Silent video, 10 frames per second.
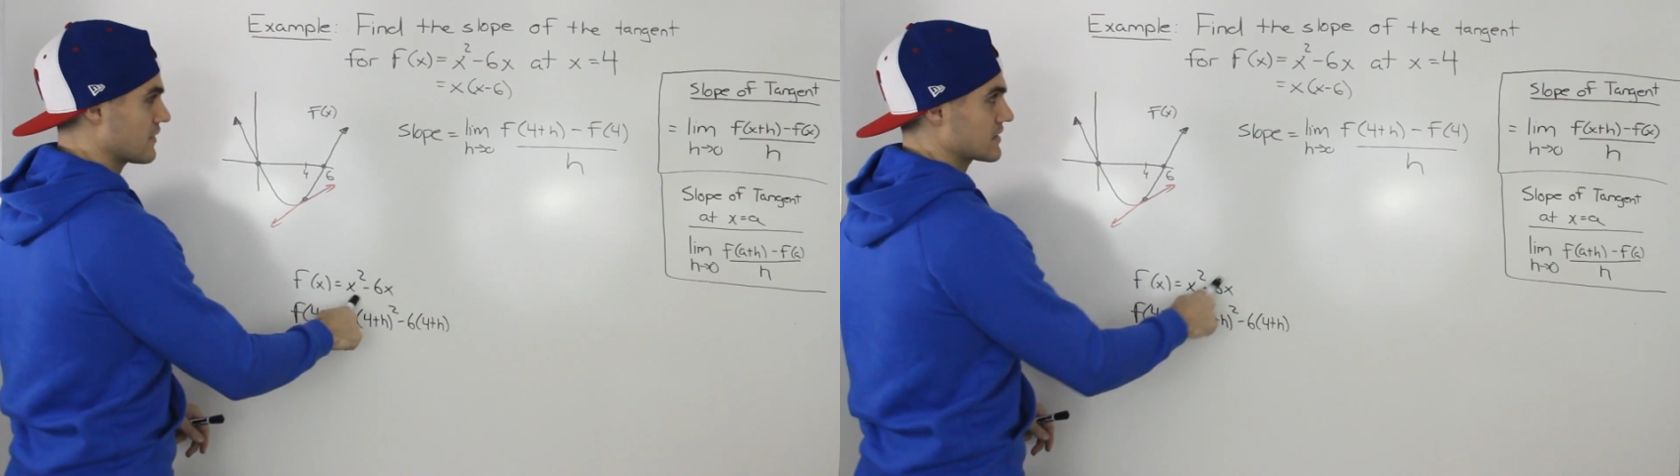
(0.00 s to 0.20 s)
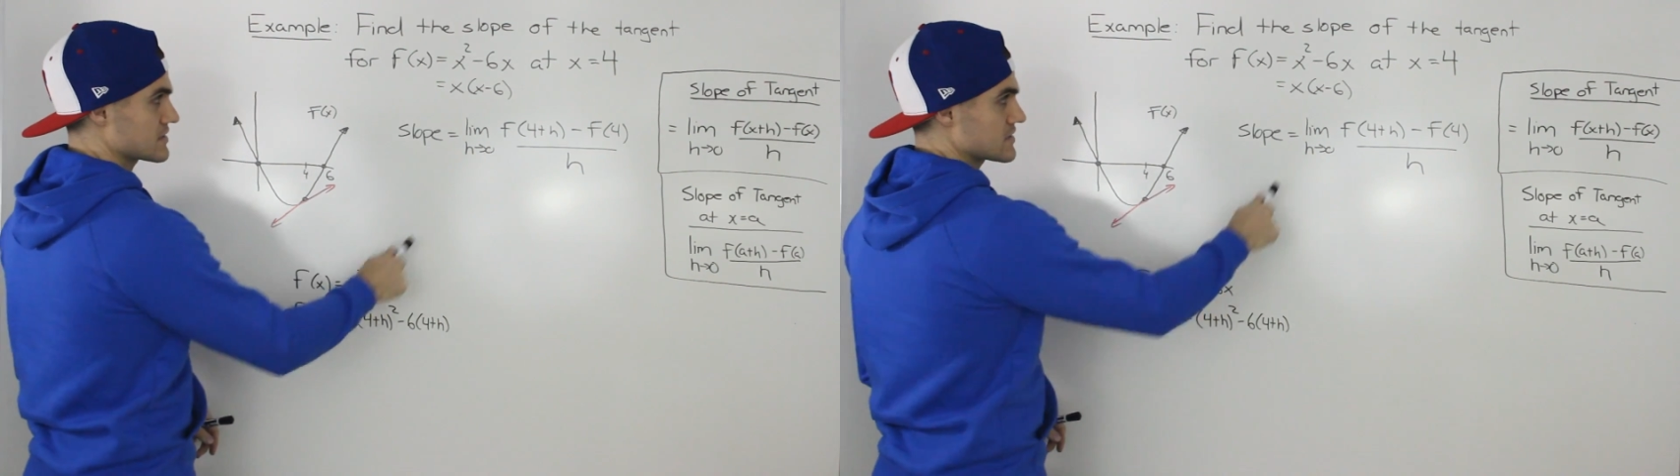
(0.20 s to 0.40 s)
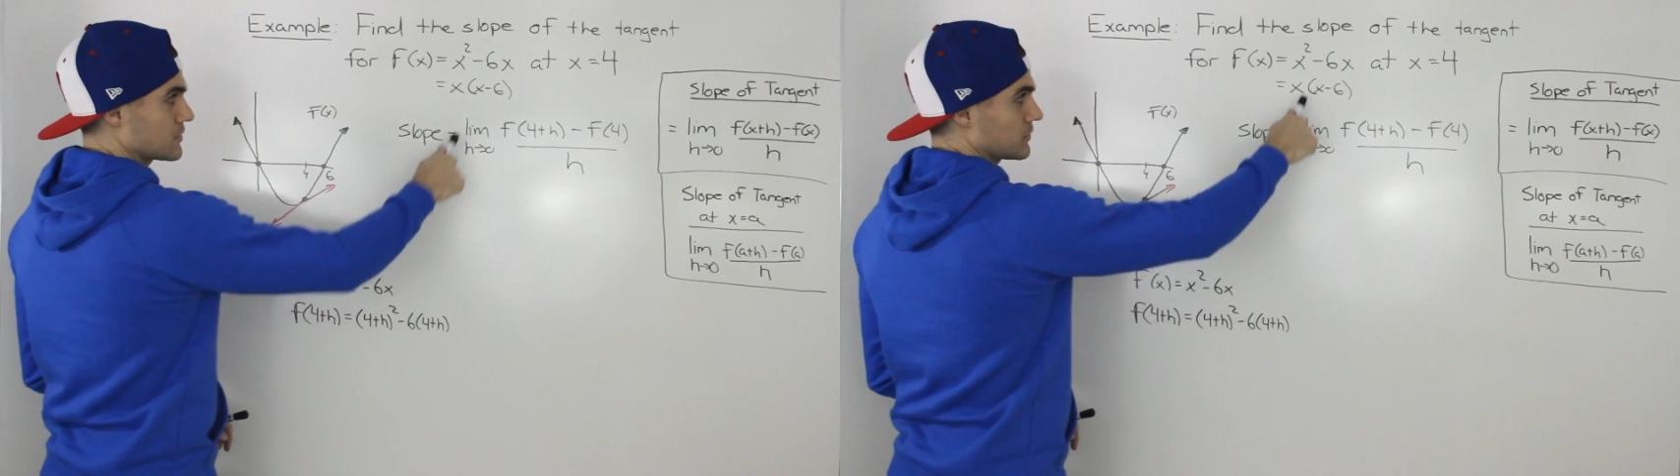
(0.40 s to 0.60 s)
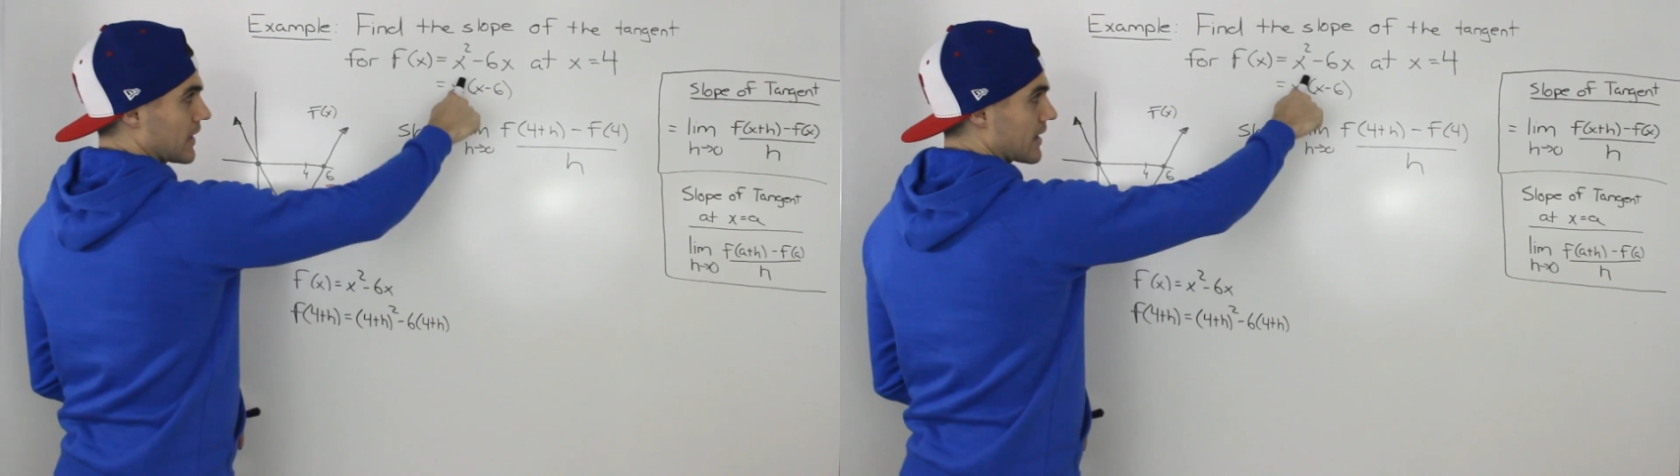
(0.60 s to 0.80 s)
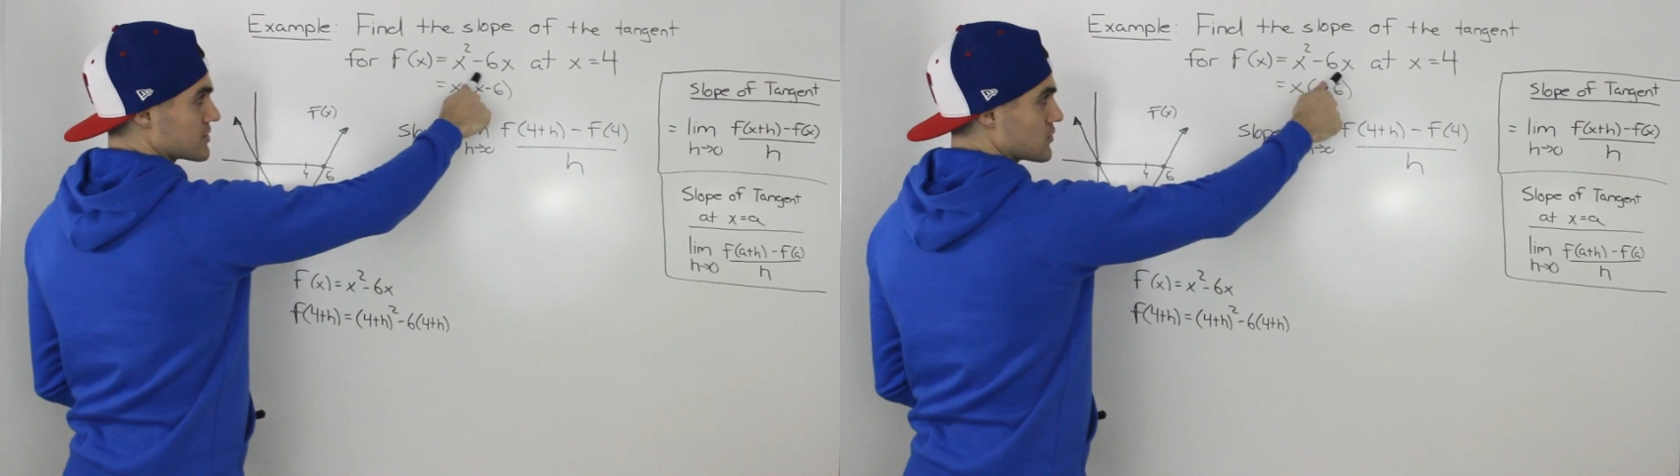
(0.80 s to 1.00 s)
of x is equal
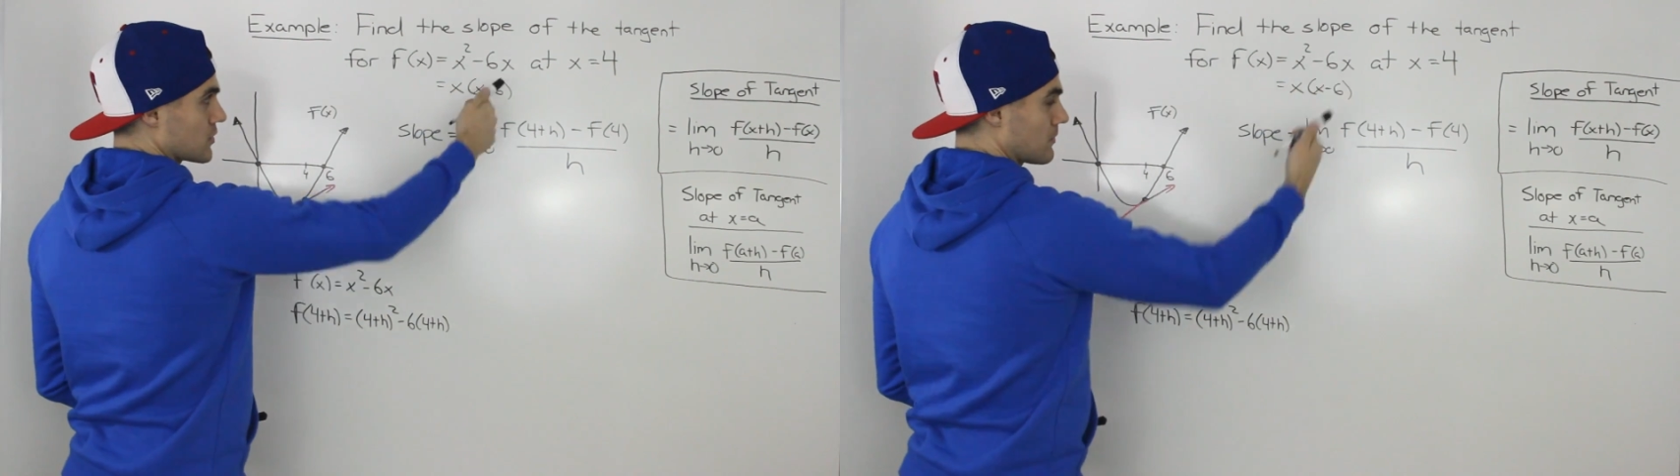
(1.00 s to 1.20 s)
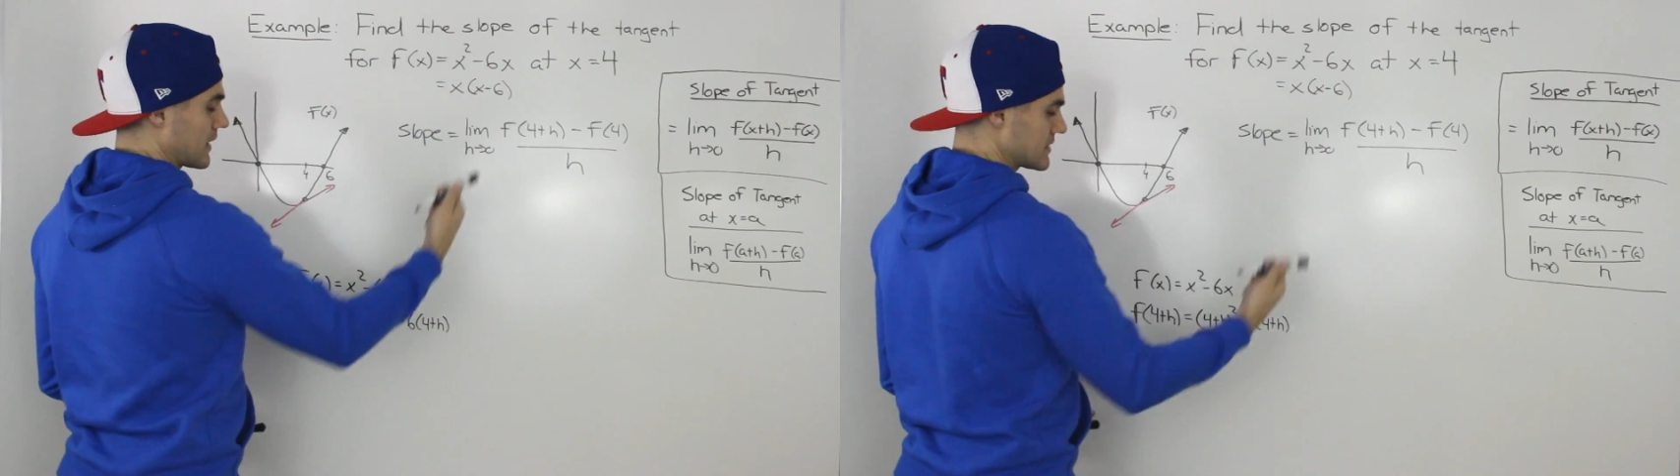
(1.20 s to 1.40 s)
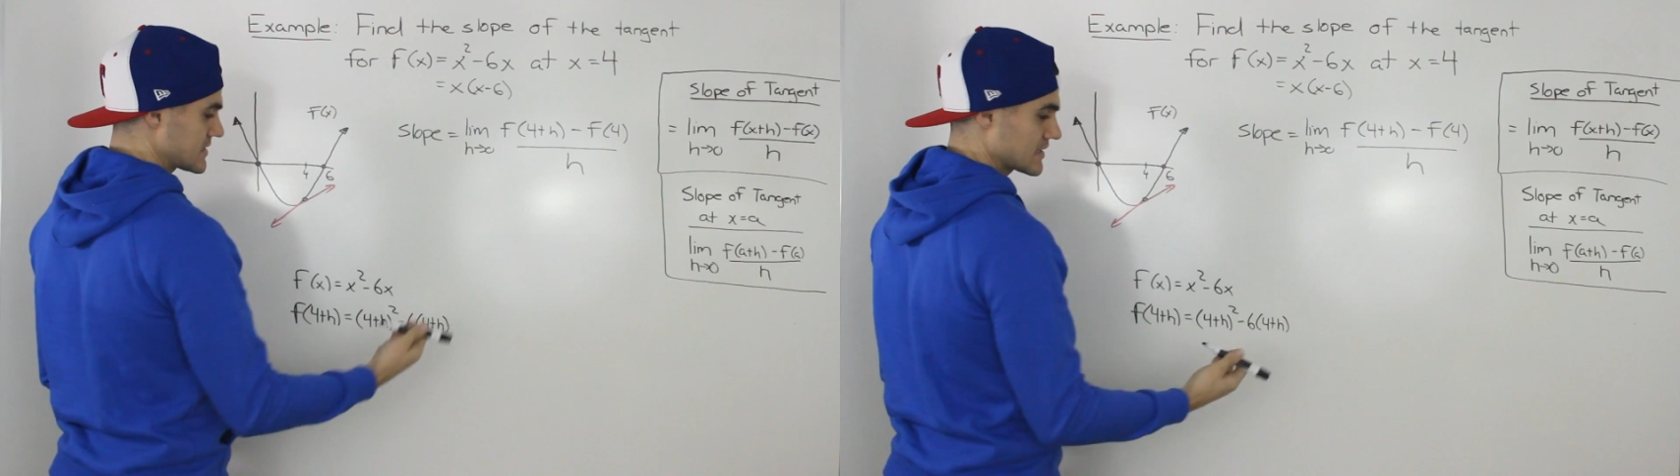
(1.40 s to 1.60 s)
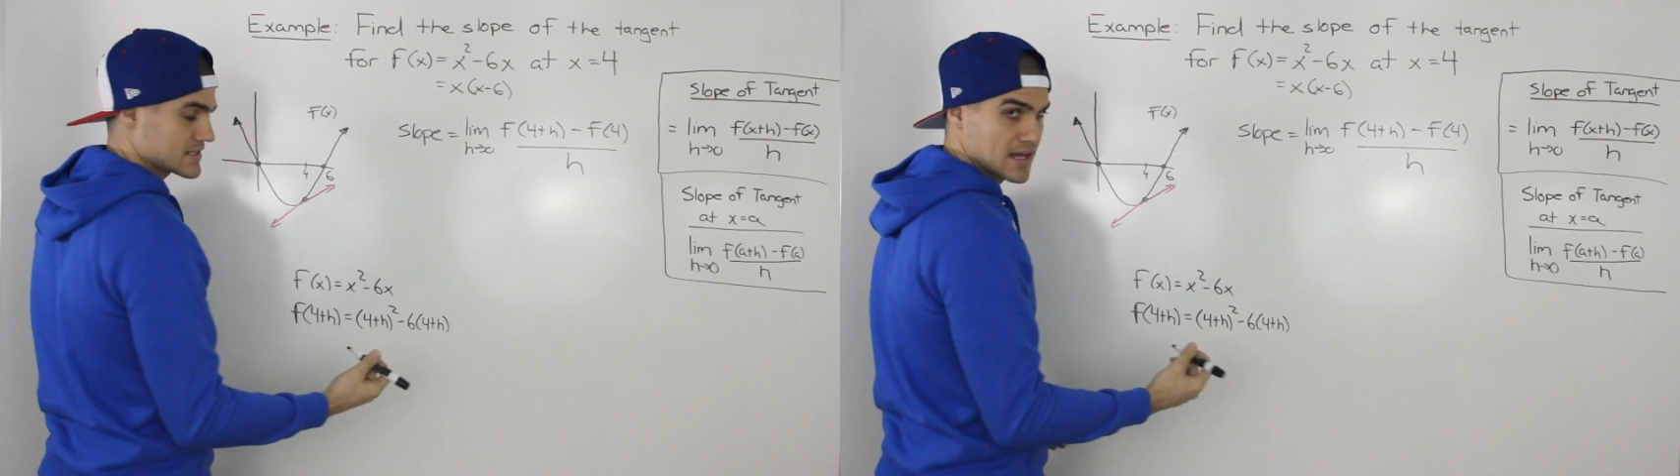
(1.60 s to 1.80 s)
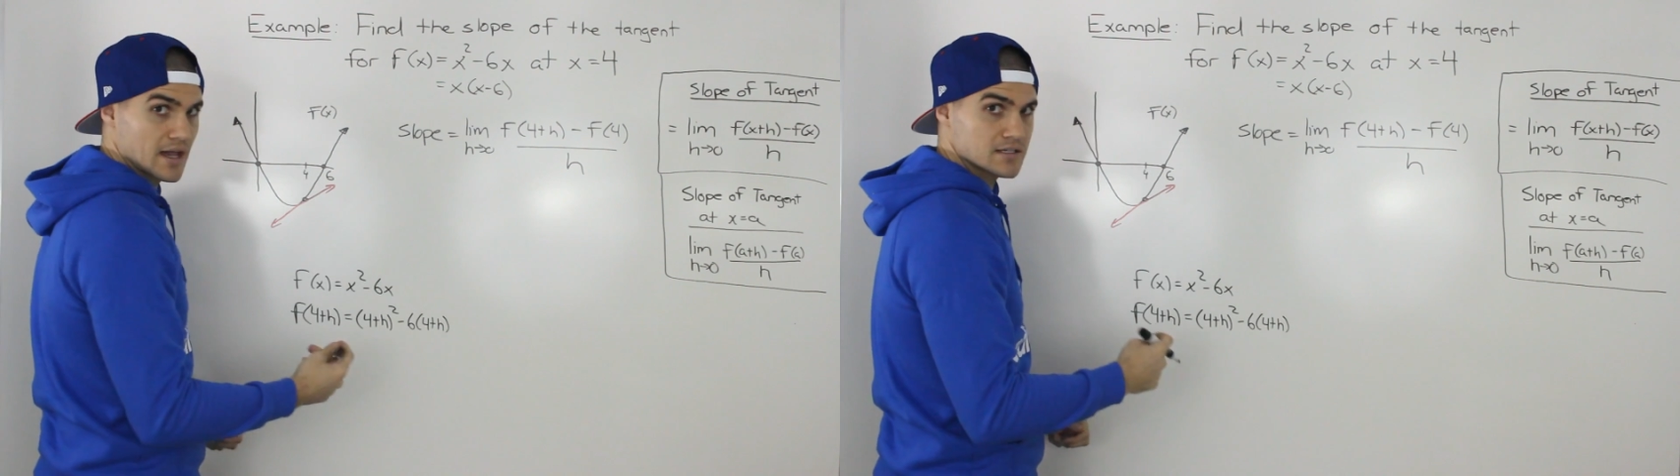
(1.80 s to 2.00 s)
to x squared minus
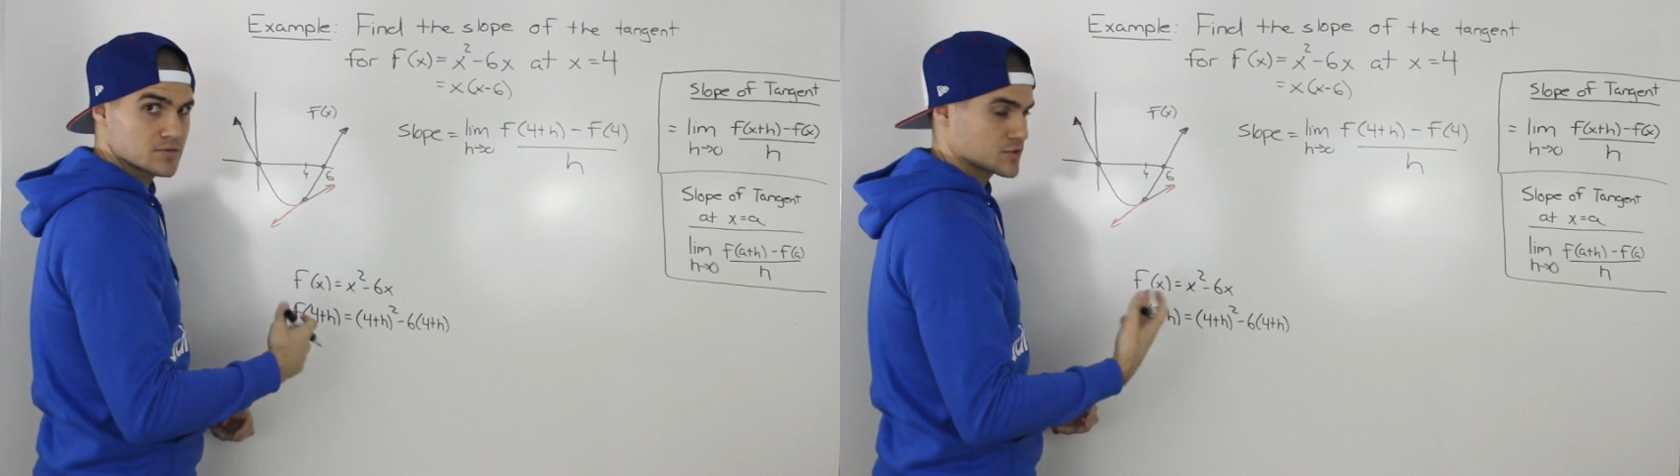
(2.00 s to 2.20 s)
6x,